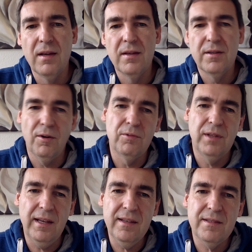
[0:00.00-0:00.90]
So
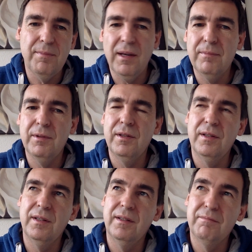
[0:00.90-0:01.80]
these may
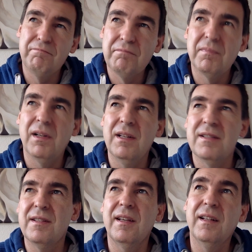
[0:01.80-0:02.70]
be,
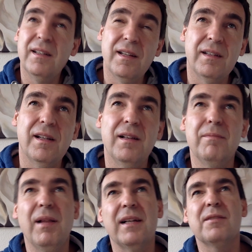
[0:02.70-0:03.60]
let's say, little
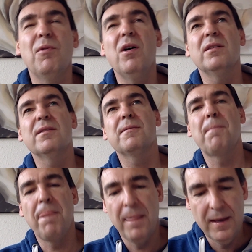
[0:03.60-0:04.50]
black swans.
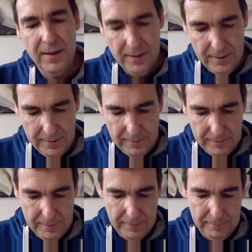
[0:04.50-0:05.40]

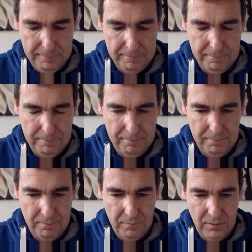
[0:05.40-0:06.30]

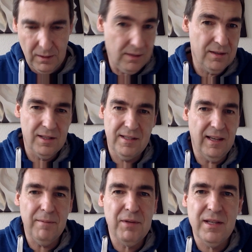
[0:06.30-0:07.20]
And the
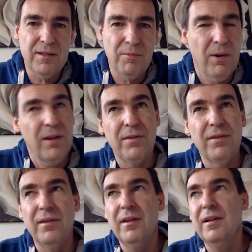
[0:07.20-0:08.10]
same is
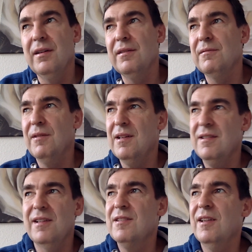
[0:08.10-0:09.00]
with,
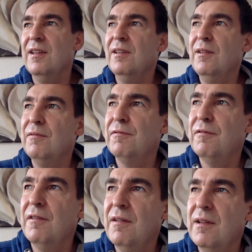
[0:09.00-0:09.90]
let's say, if
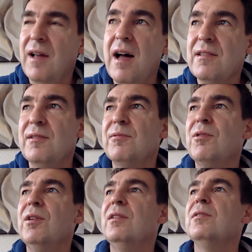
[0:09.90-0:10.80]
an
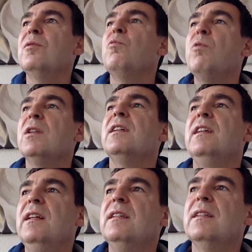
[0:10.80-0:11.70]
asteroid would
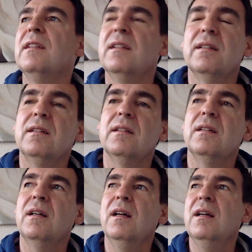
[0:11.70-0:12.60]
hit
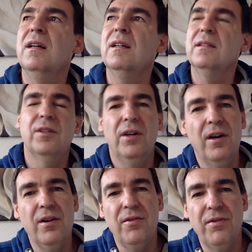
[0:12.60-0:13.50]
the
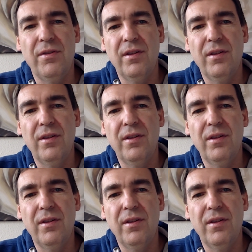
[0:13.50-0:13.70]
Earth,